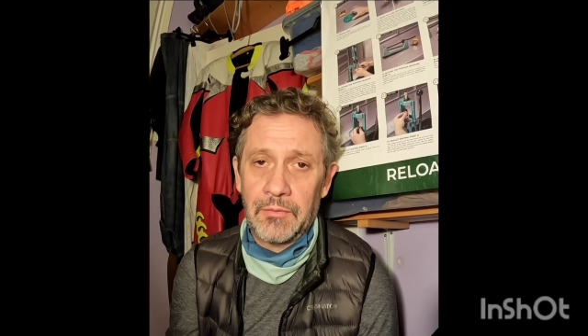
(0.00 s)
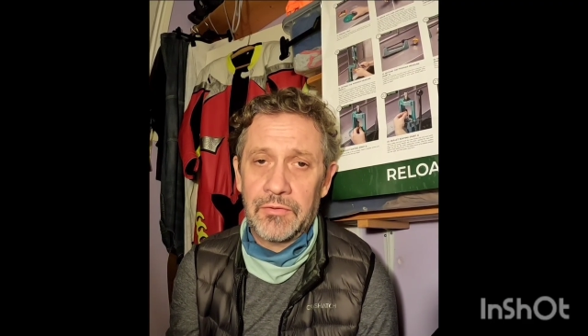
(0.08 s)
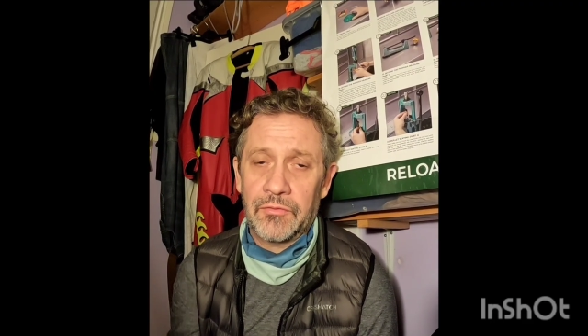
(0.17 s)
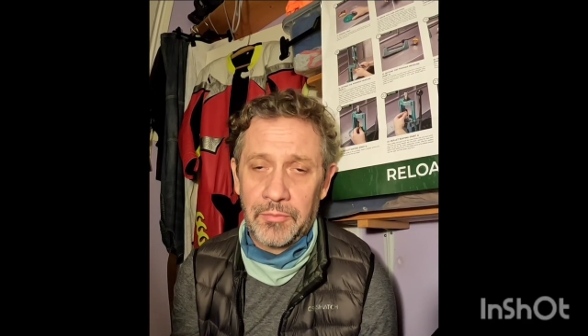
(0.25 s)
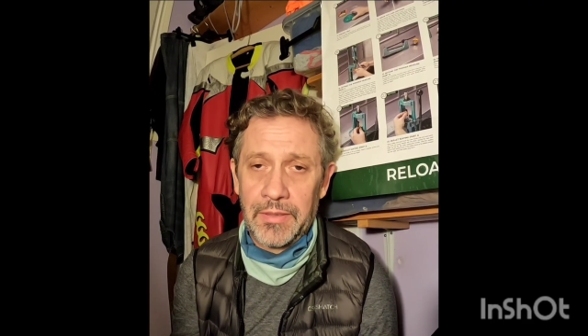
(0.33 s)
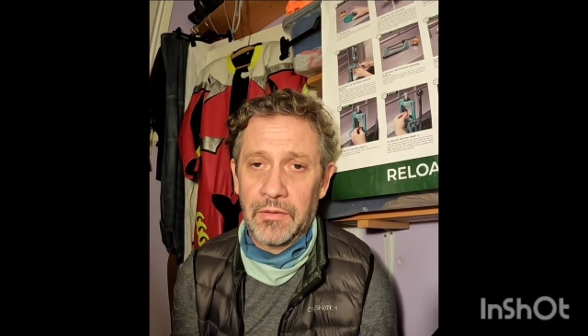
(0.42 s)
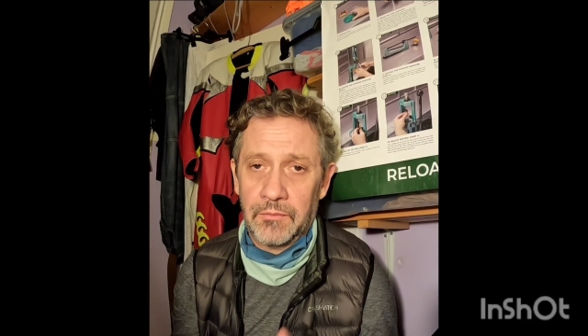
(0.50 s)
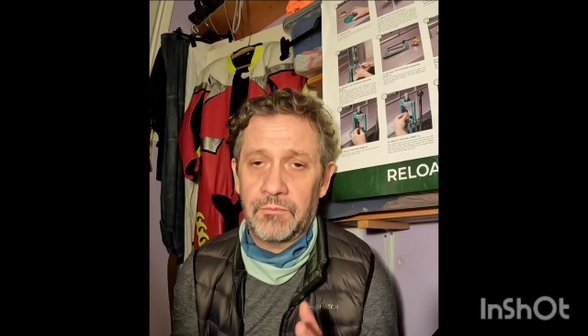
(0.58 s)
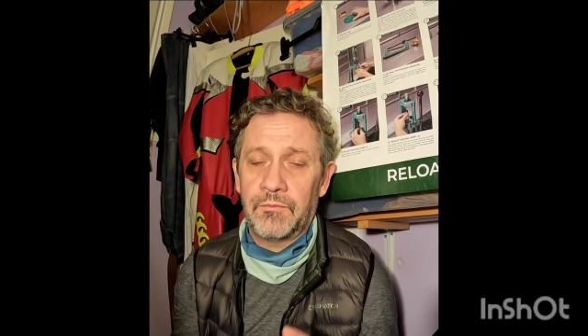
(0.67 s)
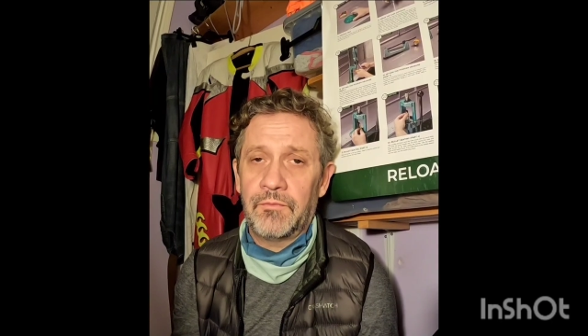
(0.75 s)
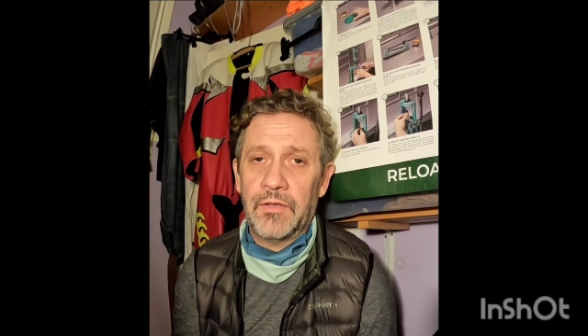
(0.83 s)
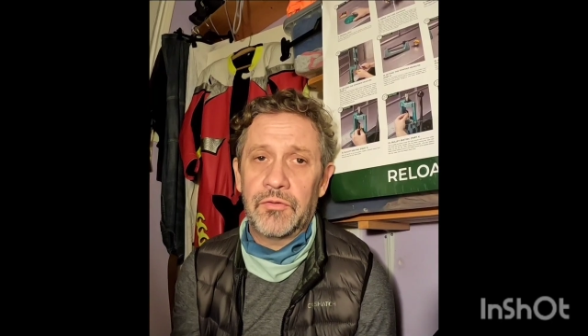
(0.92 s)
which will be your
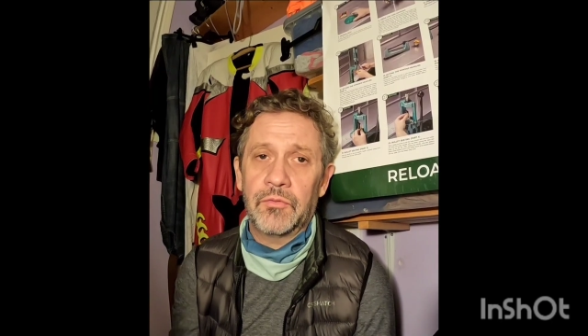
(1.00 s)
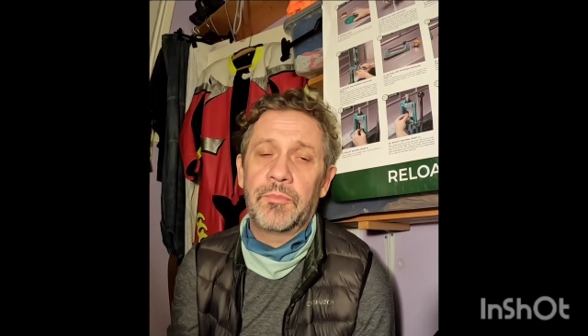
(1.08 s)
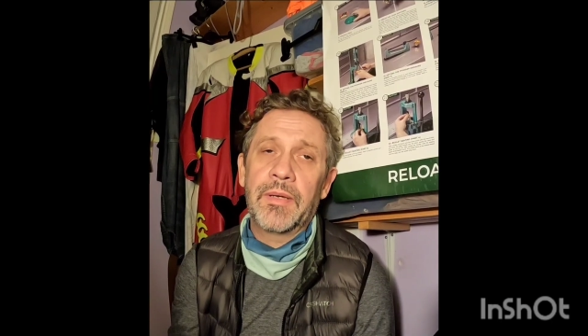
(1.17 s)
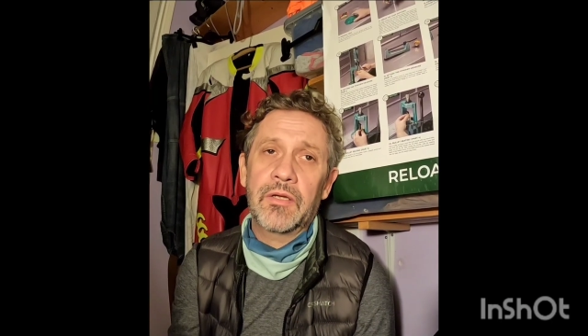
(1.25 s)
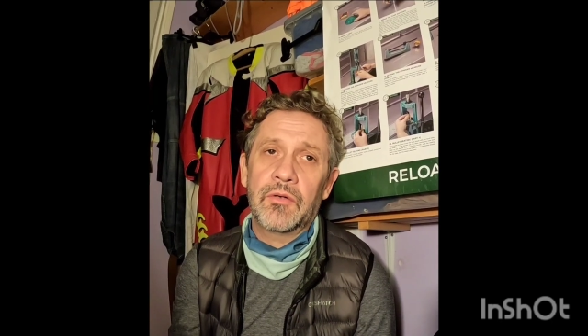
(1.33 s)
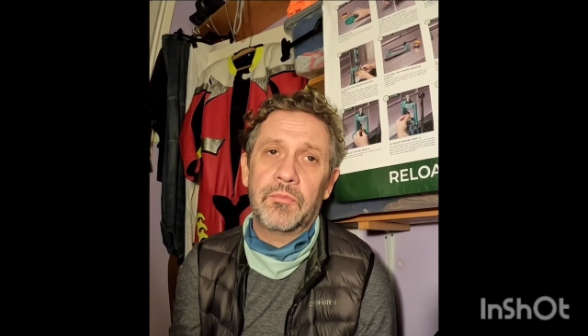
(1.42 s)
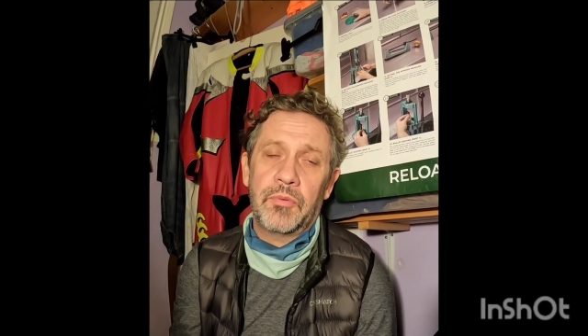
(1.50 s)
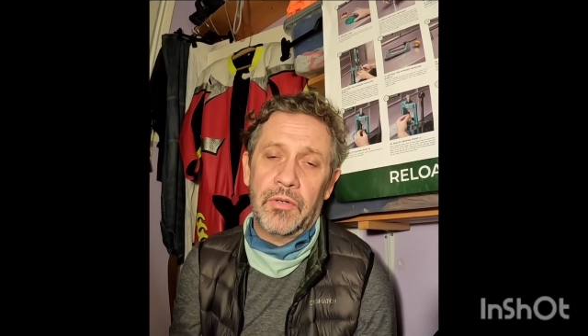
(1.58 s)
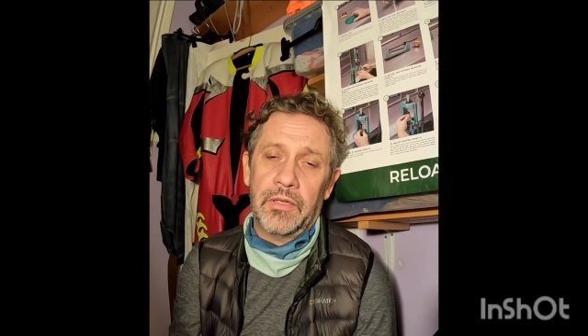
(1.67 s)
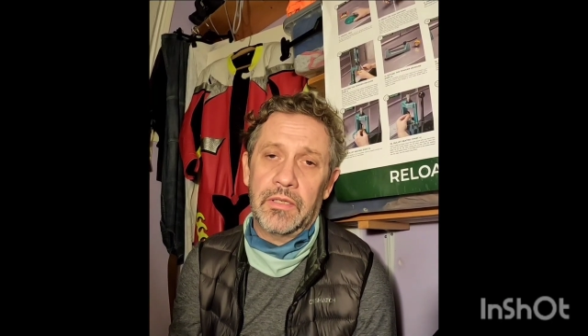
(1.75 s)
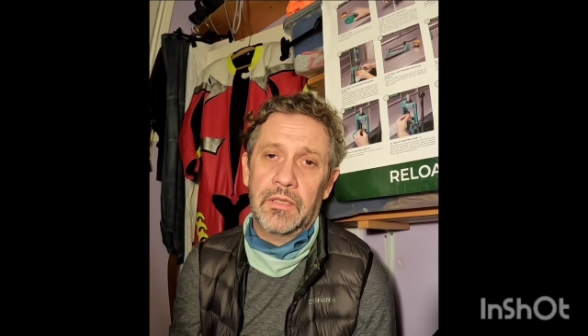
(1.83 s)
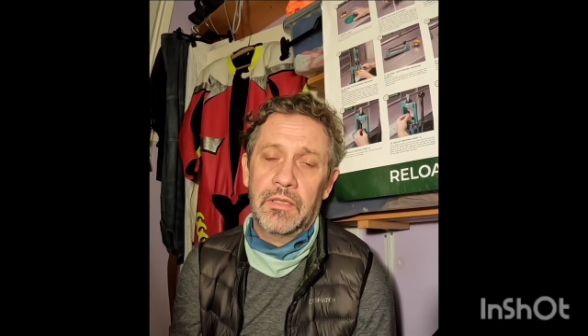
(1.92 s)
visual pickup
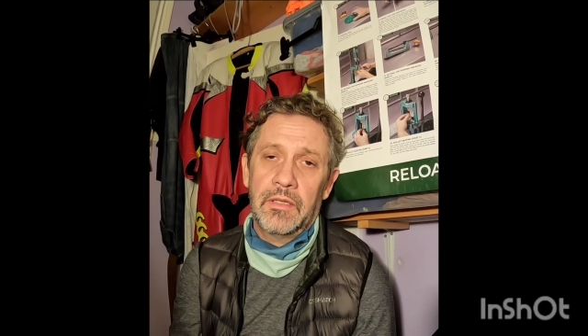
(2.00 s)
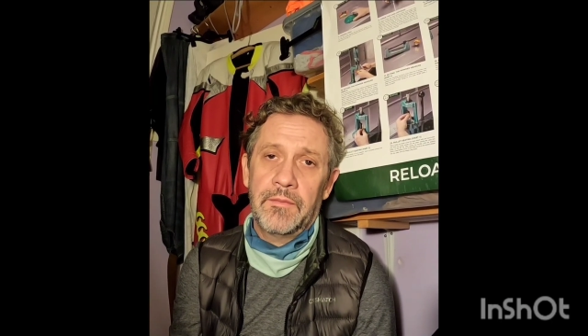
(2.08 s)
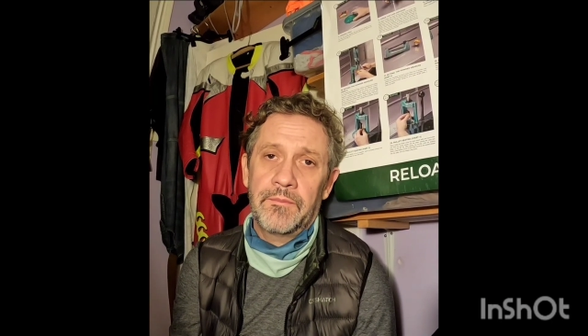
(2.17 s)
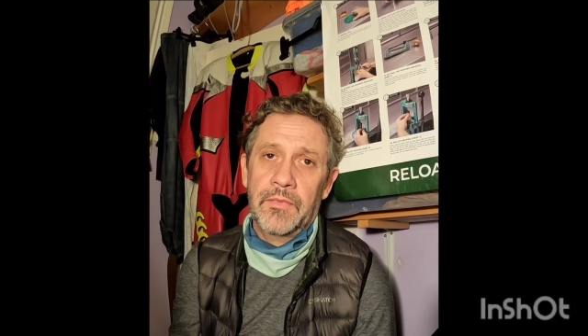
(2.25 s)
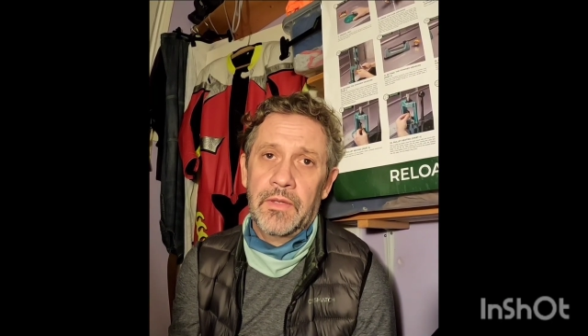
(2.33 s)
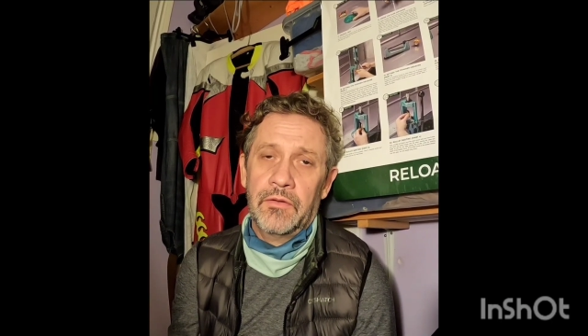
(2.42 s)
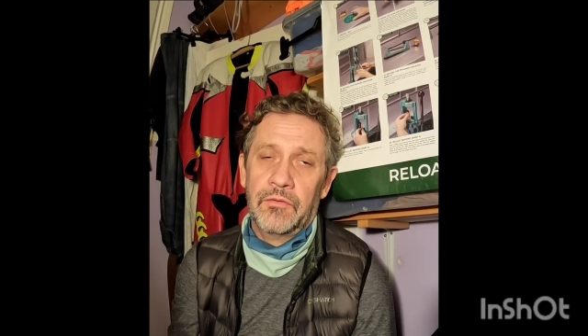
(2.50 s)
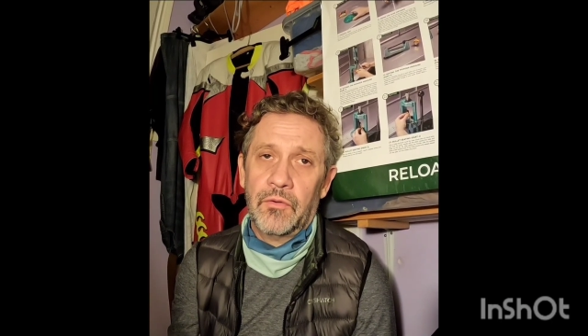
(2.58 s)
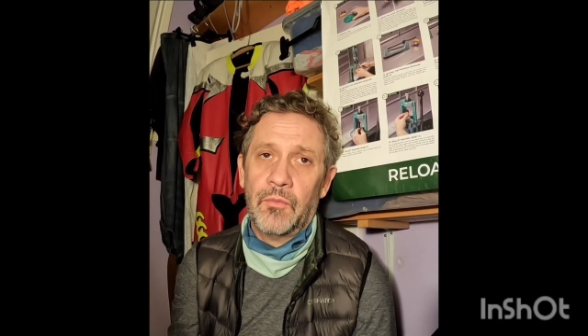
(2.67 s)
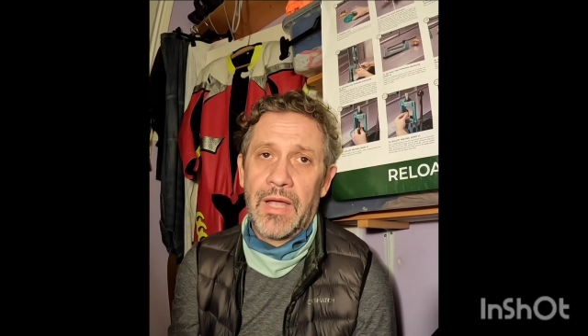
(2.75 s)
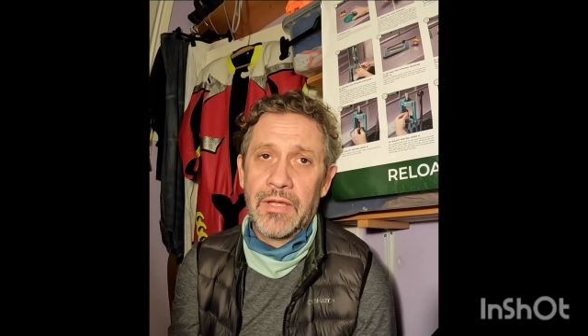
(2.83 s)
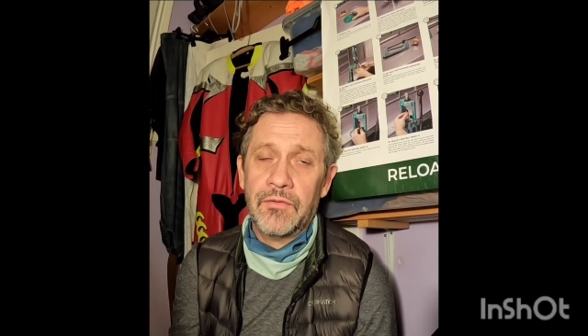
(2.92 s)
point. So
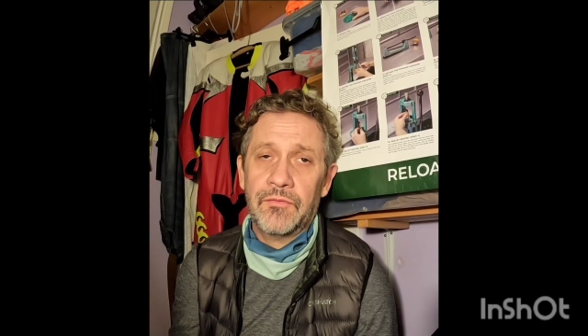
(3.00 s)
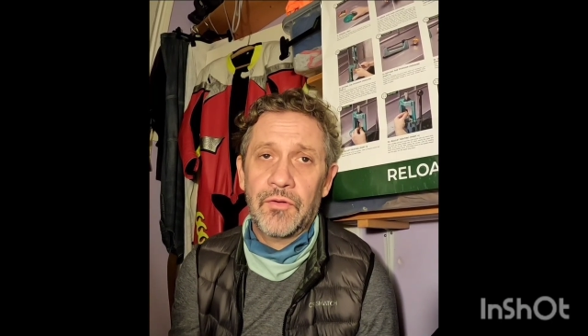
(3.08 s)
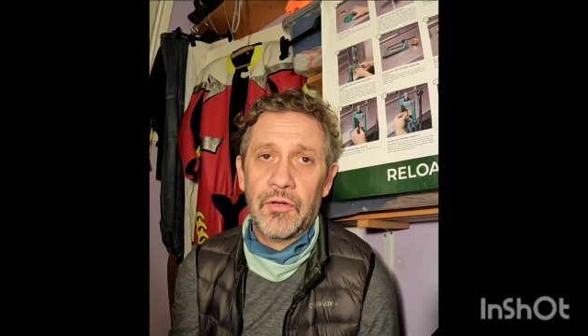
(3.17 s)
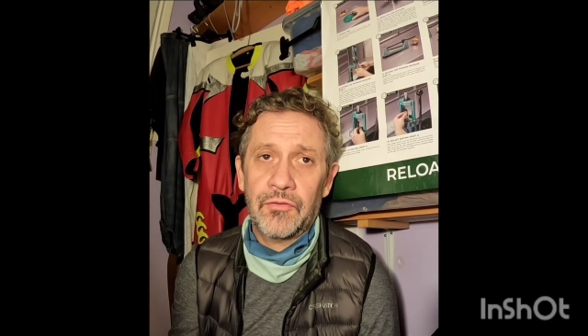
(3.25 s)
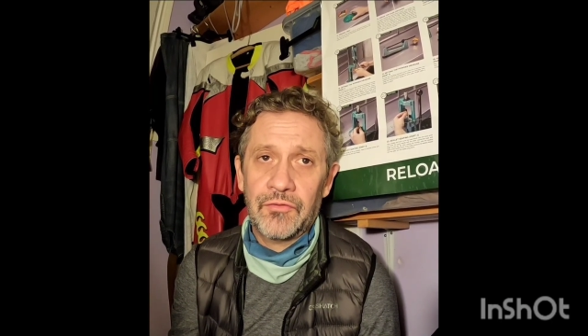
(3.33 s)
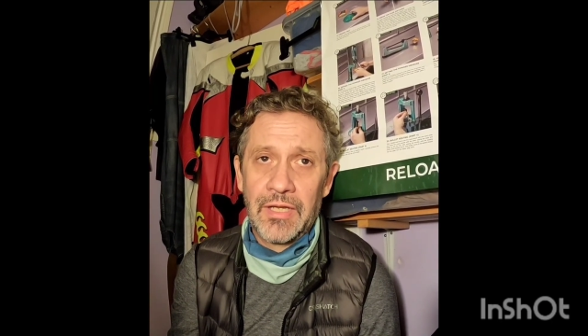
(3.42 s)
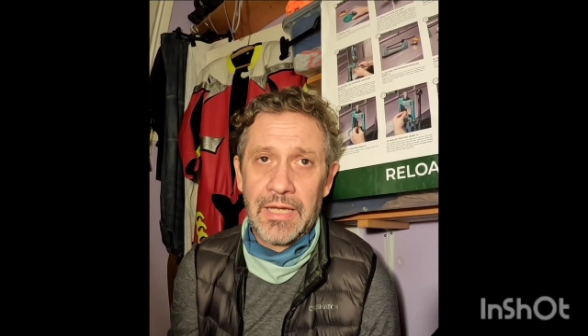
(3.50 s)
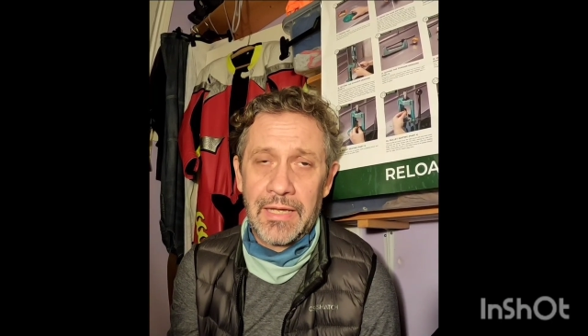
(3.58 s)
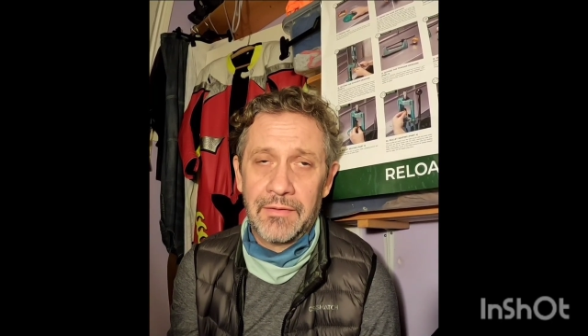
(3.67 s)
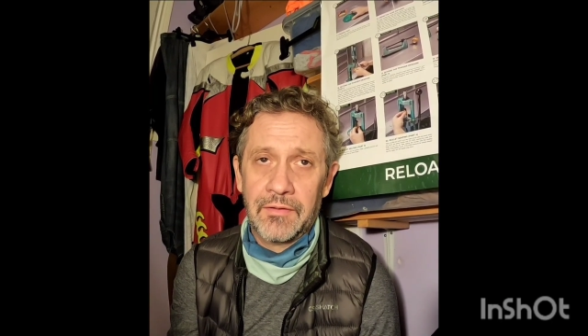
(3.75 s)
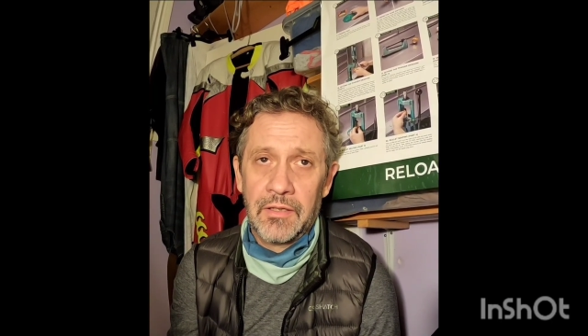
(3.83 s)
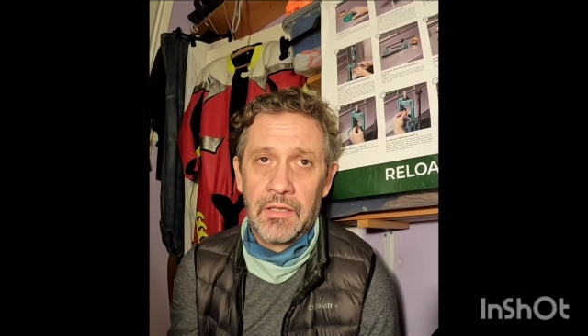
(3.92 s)
where you first see
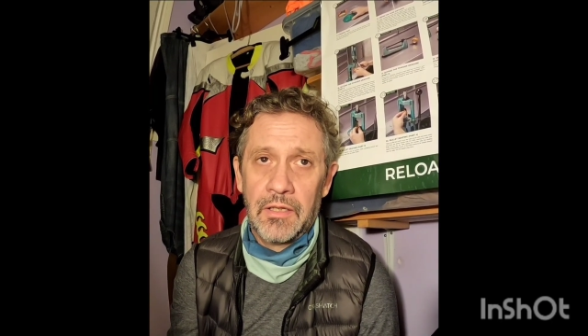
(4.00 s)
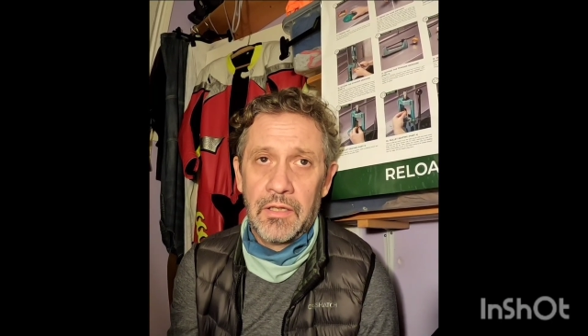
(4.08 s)
it,